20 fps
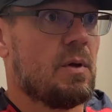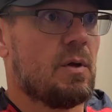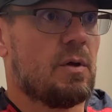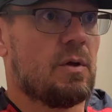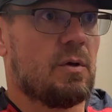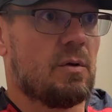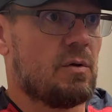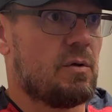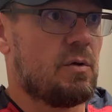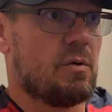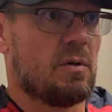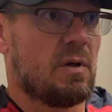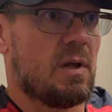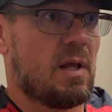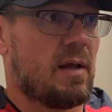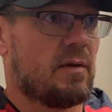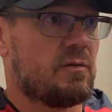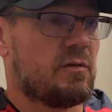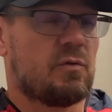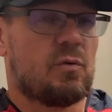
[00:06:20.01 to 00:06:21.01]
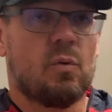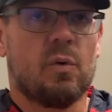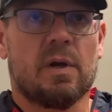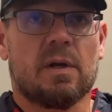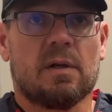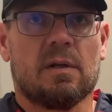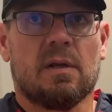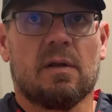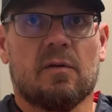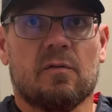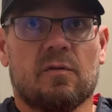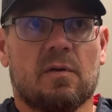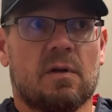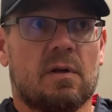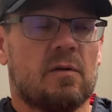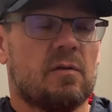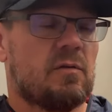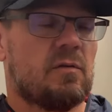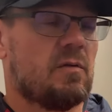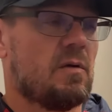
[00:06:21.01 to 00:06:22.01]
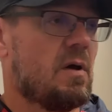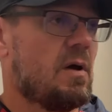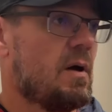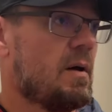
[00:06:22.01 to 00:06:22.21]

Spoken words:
utilize his quickness and his